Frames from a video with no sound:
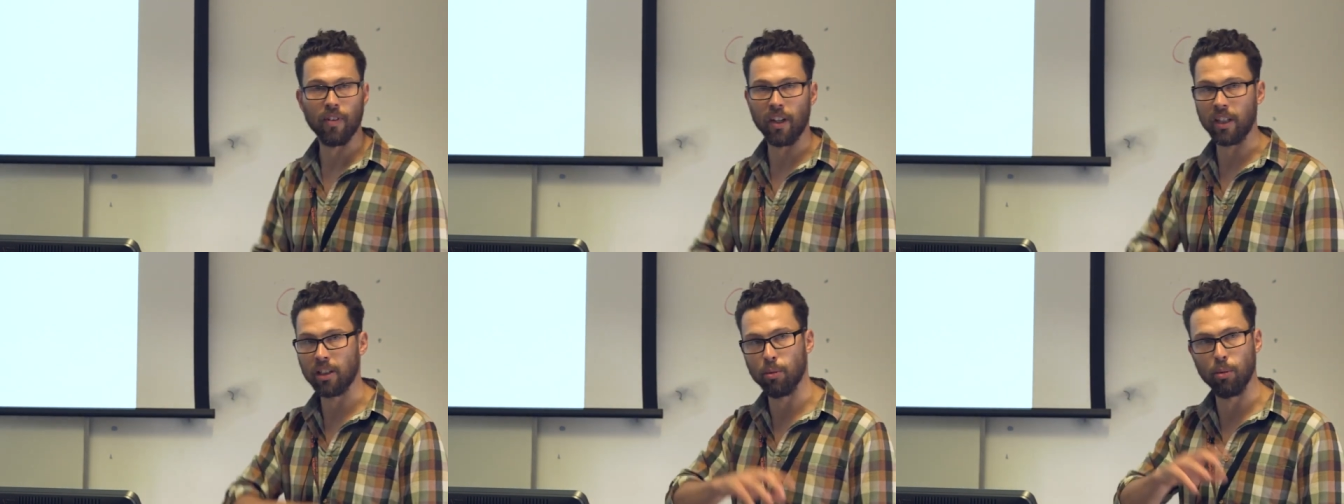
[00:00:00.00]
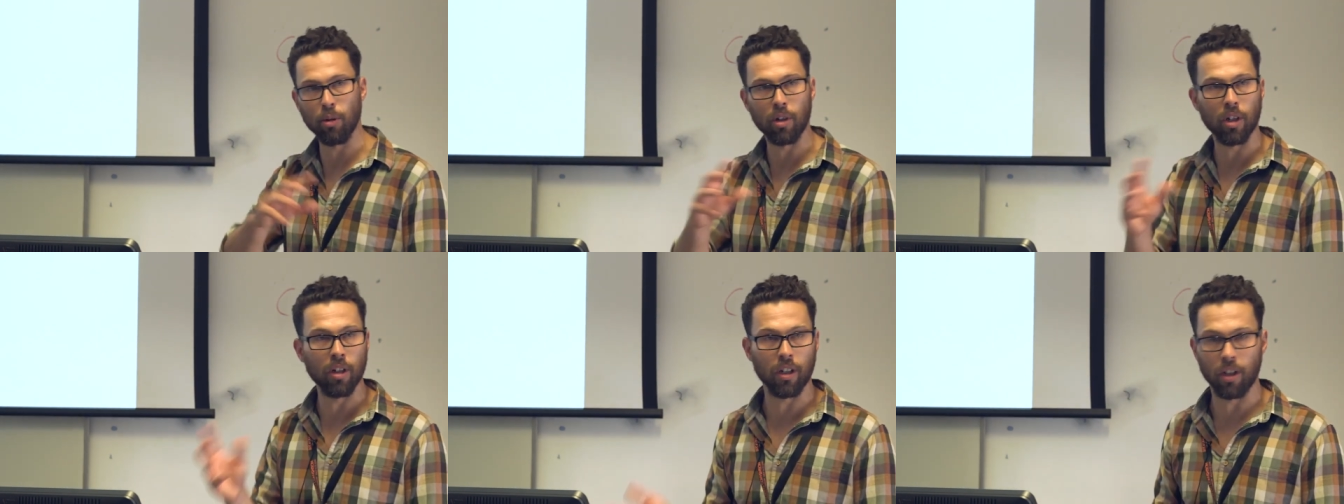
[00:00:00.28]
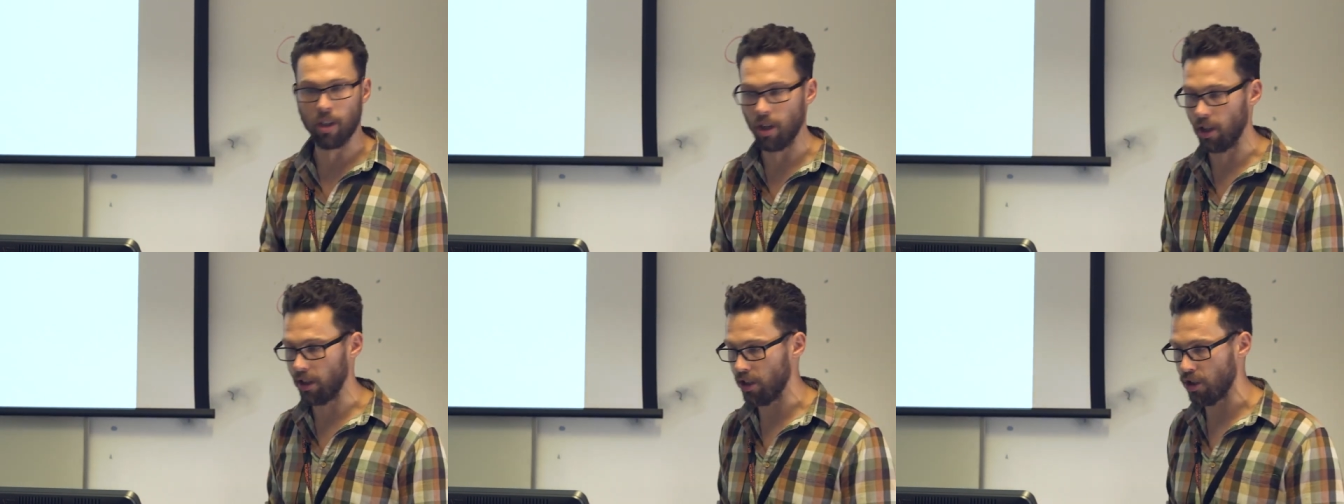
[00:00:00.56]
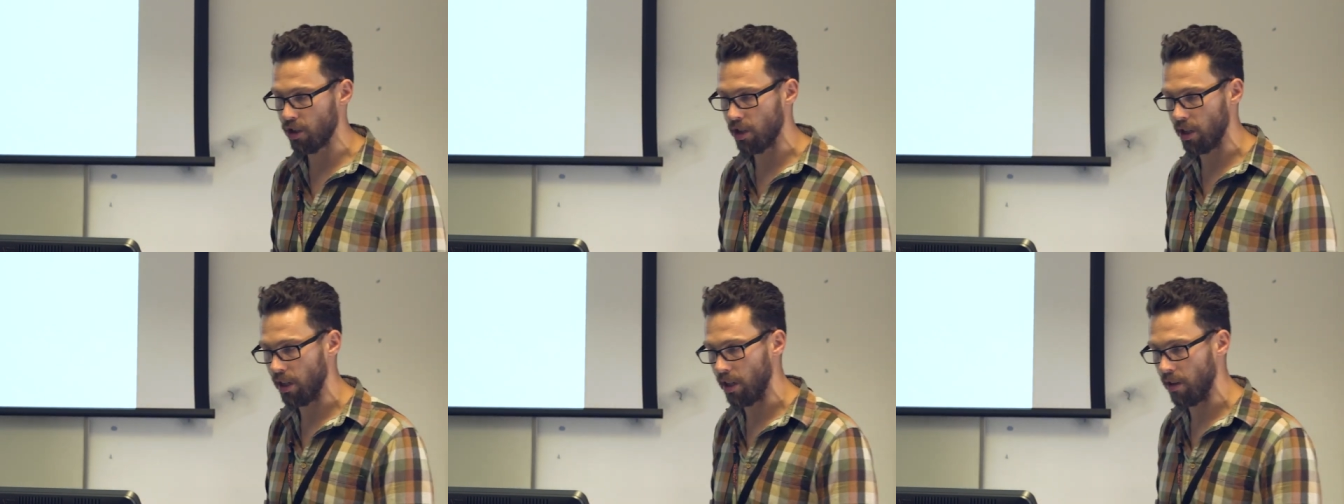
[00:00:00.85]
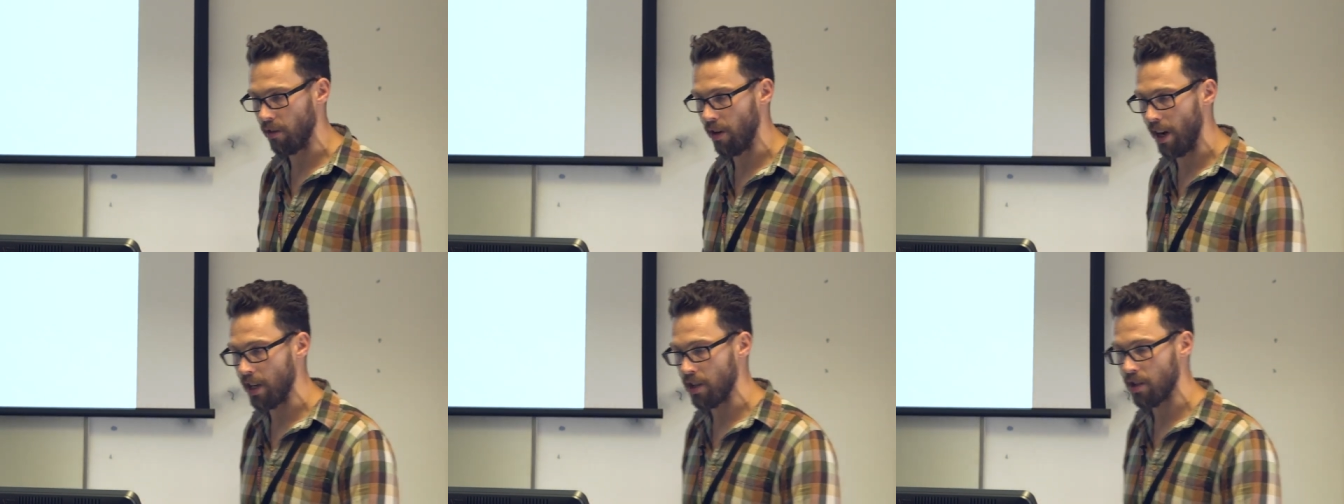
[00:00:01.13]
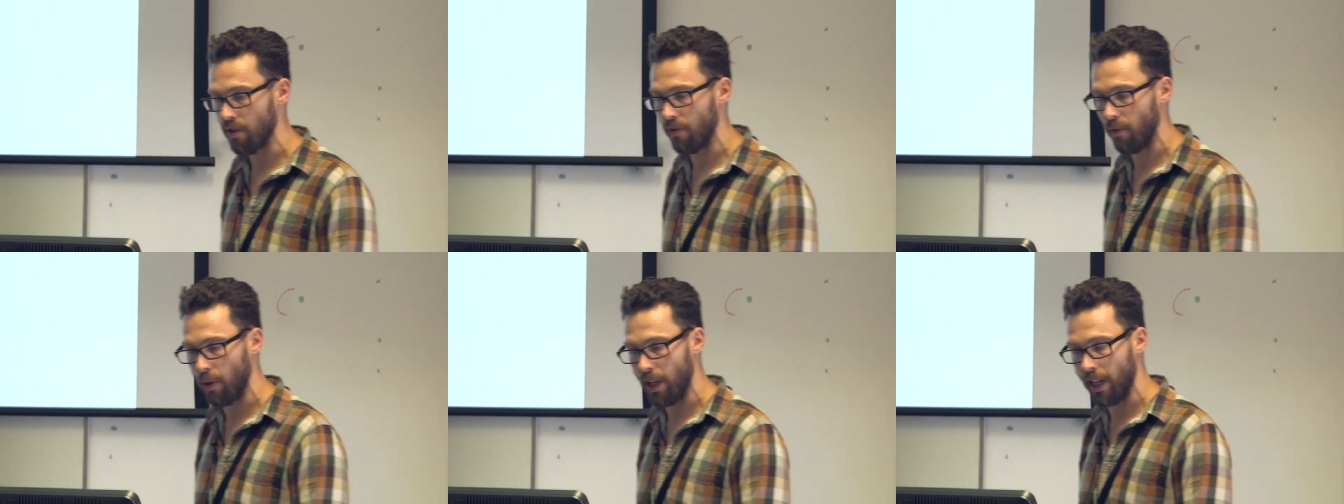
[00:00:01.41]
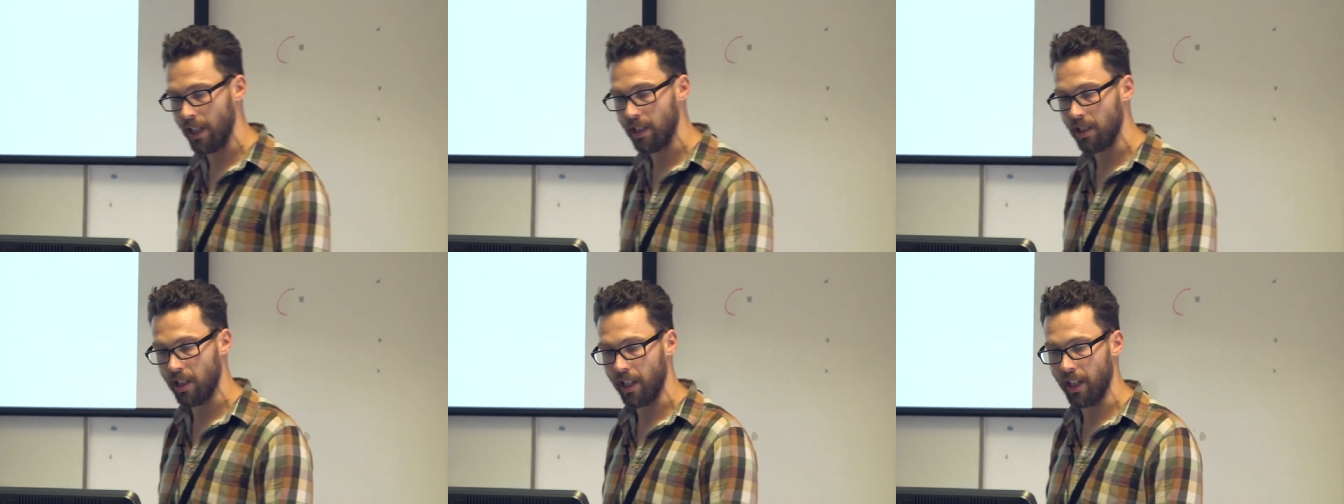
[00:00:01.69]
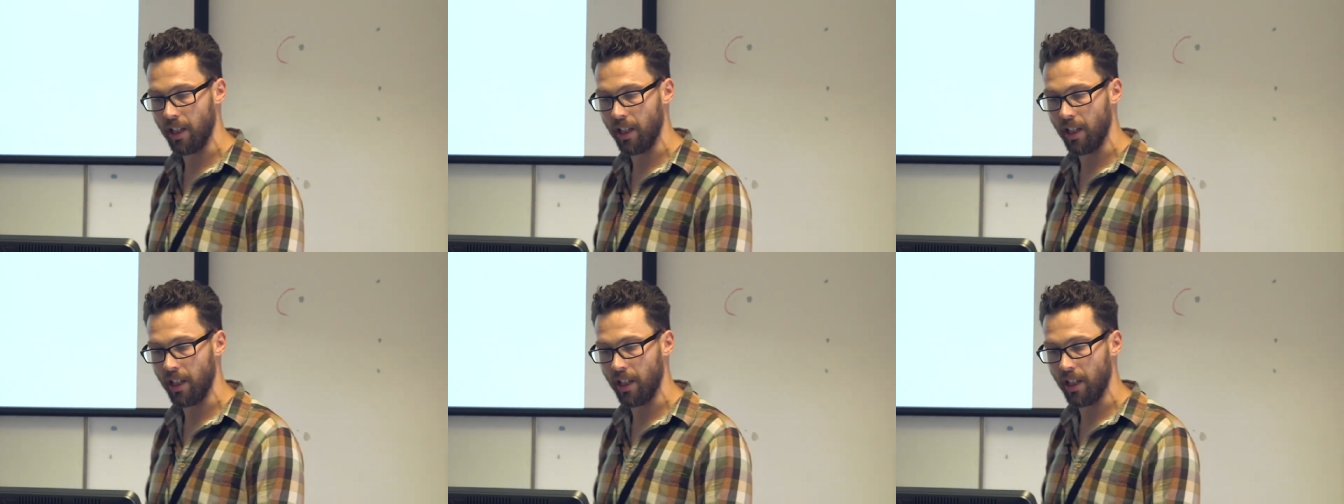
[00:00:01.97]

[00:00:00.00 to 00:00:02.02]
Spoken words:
flexible cognition in a range of ways.